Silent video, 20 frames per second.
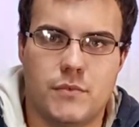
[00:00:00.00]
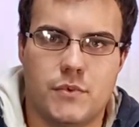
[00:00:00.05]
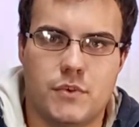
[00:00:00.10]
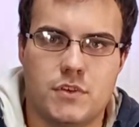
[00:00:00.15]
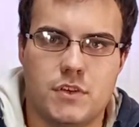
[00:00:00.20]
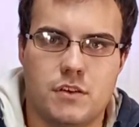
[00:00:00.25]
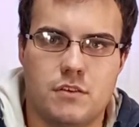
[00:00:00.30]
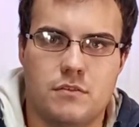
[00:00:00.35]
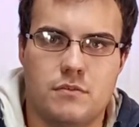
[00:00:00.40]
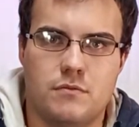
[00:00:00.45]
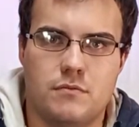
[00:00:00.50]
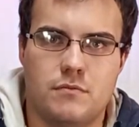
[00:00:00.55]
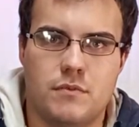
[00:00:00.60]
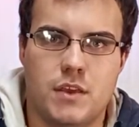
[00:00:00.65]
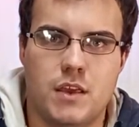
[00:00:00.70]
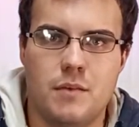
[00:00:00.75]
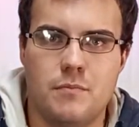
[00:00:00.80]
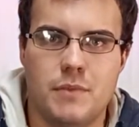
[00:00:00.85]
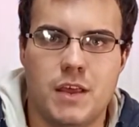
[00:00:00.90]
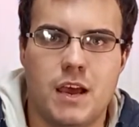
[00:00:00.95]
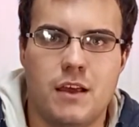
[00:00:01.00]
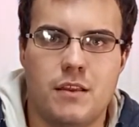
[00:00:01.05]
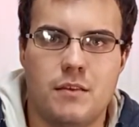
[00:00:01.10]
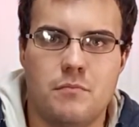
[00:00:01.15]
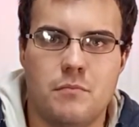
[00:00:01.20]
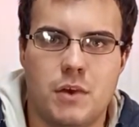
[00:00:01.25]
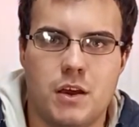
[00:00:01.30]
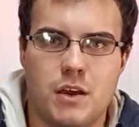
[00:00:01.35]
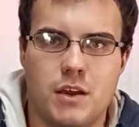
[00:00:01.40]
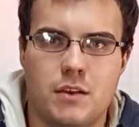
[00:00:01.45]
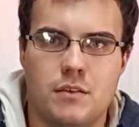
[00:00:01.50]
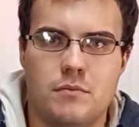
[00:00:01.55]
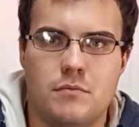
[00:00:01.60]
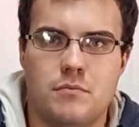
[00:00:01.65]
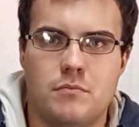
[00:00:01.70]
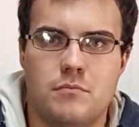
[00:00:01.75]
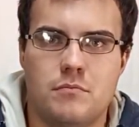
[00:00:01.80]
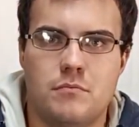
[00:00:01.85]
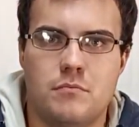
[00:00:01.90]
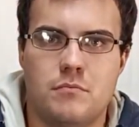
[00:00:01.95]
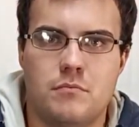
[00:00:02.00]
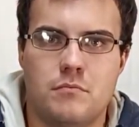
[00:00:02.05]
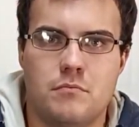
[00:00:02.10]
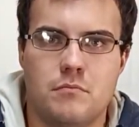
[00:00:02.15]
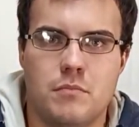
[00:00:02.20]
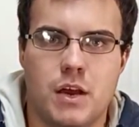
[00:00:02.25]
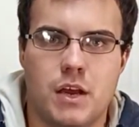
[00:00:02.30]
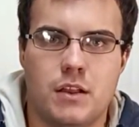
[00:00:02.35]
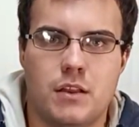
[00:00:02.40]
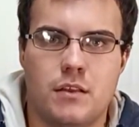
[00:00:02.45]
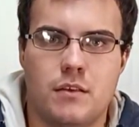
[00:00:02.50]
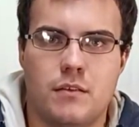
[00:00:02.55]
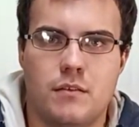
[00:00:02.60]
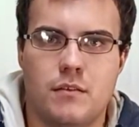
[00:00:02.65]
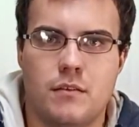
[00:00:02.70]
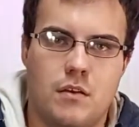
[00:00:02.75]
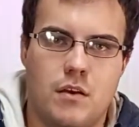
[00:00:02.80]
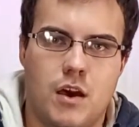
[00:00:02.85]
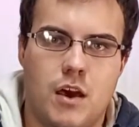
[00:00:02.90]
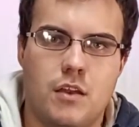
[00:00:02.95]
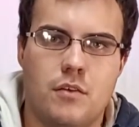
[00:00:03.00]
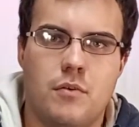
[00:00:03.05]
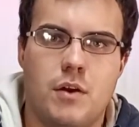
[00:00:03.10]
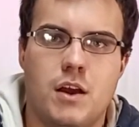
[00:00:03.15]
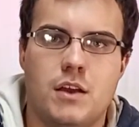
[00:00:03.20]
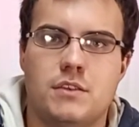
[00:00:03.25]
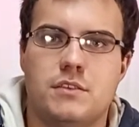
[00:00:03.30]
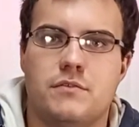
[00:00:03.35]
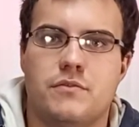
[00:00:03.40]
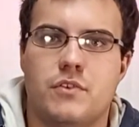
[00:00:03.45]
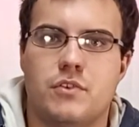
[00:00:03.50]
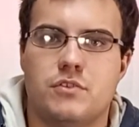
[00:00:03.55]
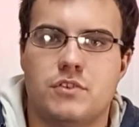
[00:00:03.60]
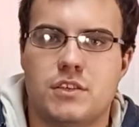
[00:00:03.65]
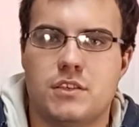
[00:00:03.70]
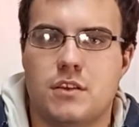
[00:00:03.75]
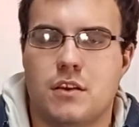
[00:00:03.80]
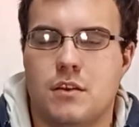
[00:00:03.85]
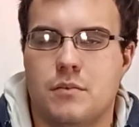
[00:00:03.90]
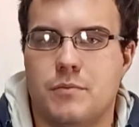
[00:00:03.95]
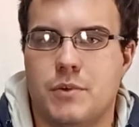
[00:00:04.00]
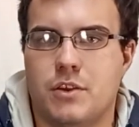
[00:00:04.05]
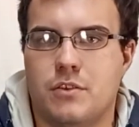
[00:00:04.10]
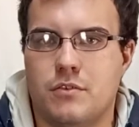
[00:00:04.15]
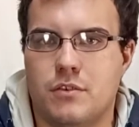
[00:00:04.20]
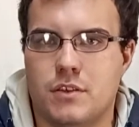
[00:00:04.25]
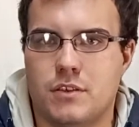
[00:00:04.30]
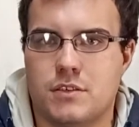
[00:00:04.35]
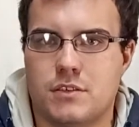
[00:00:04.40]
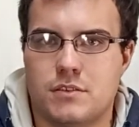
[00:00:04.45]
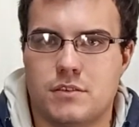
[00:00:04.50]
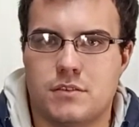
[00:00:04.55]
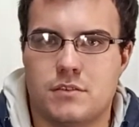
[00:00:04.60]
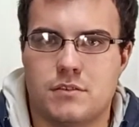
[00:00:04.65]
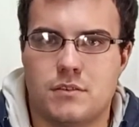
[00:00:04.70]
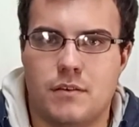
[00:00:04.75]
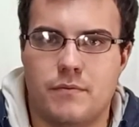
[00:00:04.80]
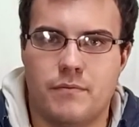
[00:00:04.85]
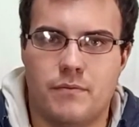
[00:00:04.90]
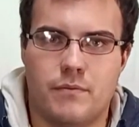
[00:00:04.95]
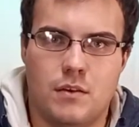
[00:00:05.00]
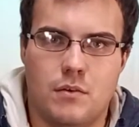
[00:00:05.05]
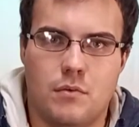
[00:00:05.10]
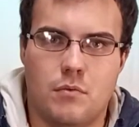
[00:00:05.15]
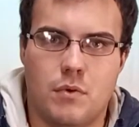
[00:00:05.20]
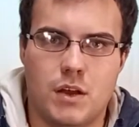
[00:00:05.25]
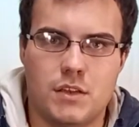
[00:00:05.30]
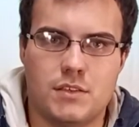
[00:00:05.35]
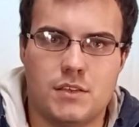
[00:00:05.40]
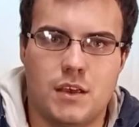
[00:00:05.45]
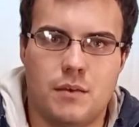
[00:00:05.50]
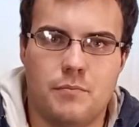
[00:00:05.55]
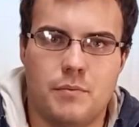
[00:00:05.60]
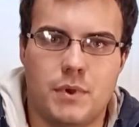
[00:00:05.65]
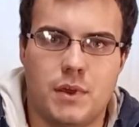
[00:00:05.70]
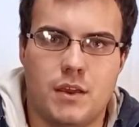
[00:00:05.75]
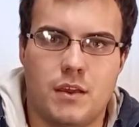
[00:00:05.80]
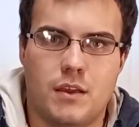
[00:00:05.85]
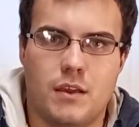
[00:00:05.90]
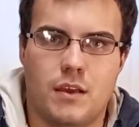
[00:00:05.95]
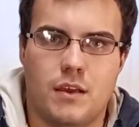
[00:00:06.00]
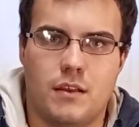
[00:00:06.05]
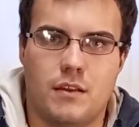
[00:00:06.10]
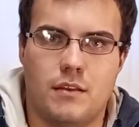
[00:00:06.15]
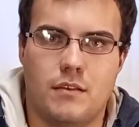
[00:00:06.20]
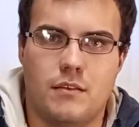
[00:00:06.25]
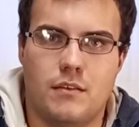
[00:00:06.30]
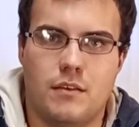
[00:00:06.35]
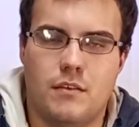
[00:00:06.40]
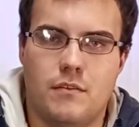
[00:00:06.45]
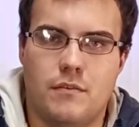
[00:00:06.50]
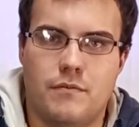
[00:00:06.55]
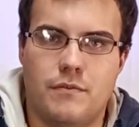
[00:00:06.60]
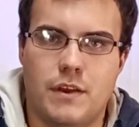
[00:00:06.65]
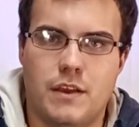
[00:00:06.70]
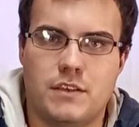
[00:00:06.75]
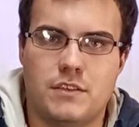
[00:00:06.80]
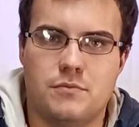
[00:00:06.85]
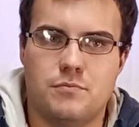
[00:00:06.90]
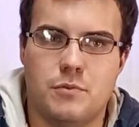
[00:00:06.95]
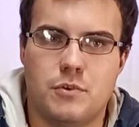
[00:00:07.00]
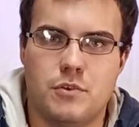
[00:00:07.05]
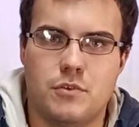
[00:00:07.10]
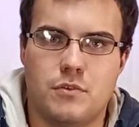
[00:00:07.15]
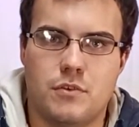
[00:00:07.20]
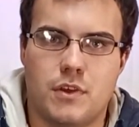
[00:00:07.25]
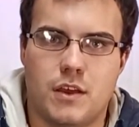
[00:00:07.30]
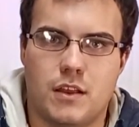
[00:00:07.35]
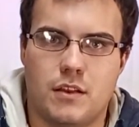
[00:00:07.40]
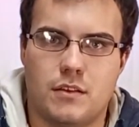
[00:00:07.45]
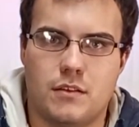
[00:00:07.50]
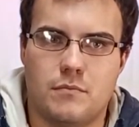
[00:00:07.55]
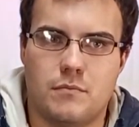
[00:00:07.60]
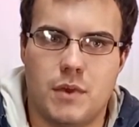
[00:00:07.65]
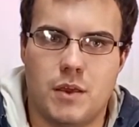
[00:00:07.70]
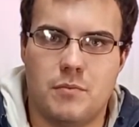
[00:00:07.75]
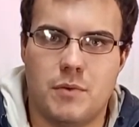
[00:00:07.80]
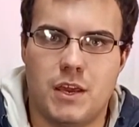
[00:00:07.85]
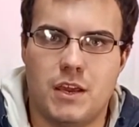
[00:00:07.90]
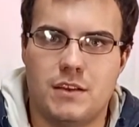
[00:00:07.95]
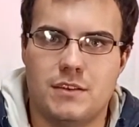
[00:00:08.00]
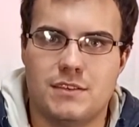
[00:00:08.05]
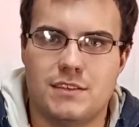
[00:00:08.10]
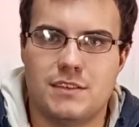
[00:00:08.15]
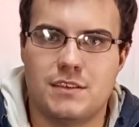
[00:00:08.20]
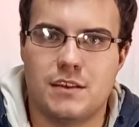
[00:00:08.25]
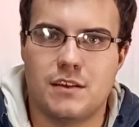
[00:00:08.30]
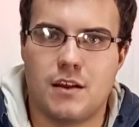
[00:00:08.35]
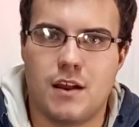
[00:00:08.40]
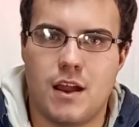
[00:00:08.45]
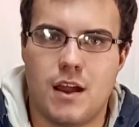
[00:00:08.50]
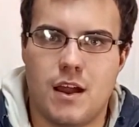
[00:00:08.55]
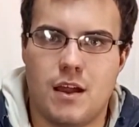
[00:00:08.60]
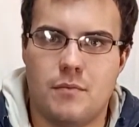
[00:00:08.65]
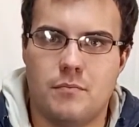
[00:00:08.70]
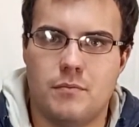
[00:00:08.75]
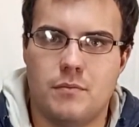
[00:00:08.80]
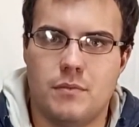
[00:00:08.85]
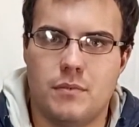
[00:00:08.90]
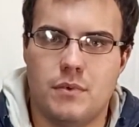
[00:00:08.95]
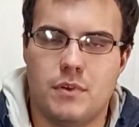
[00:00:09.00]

So keep that in mind. But otherwise, if you're just going to be doing some WhatsApping and Facebook and maybe Instagram